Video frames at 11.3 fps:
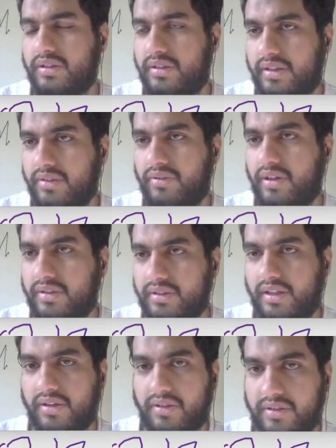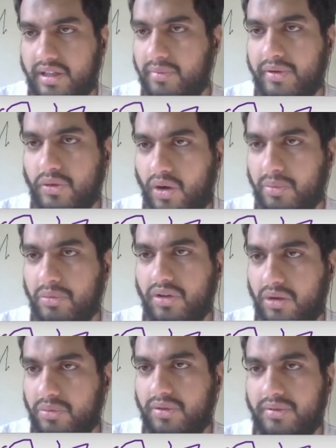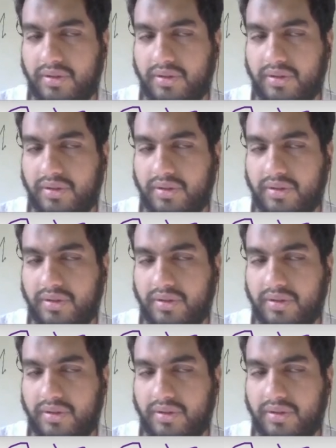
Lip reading: there will be no output.